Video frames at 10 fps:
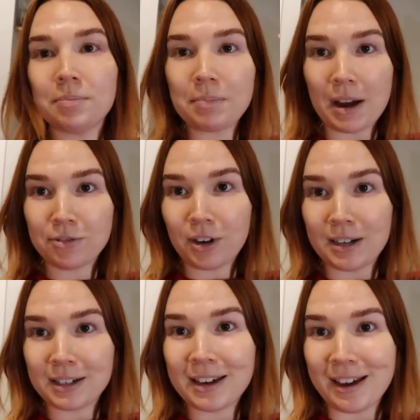my
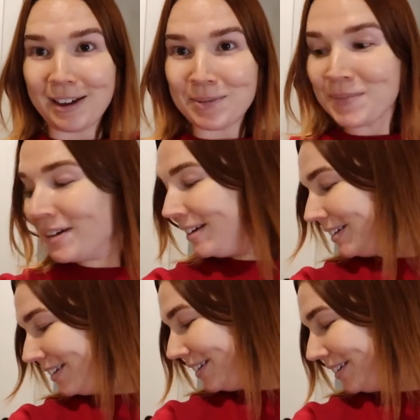friend Kim,
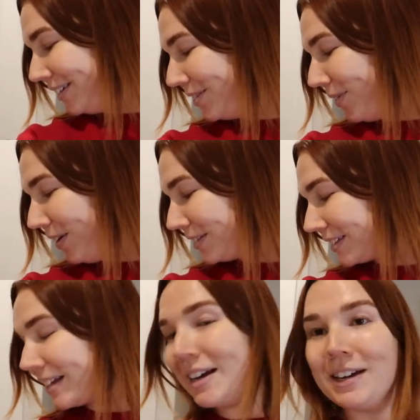who else?
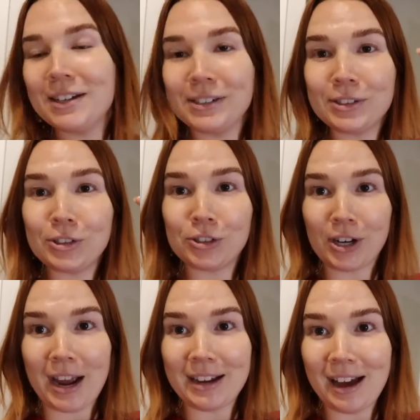
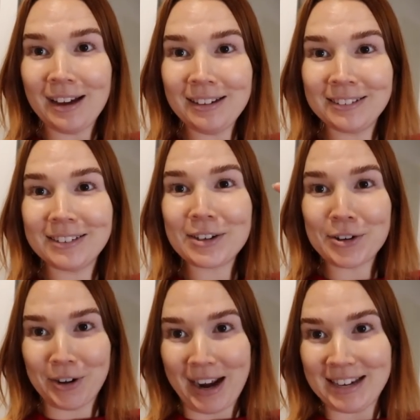Drea,
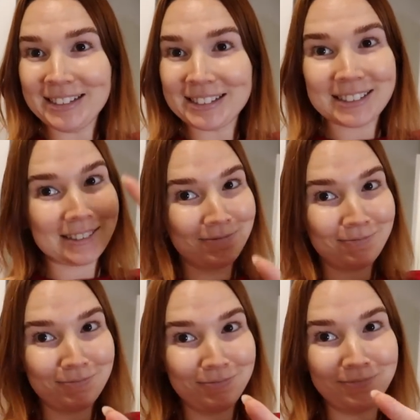Grace,
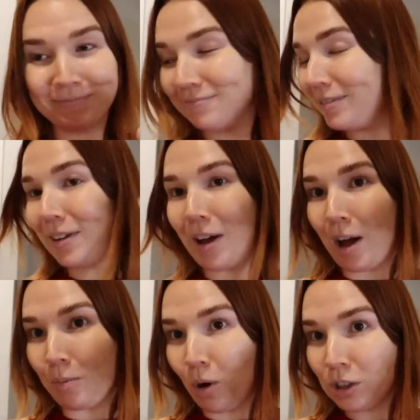
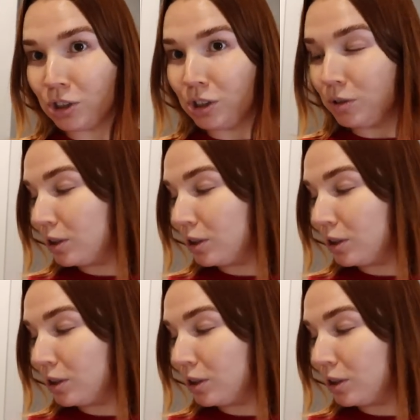I'm watching you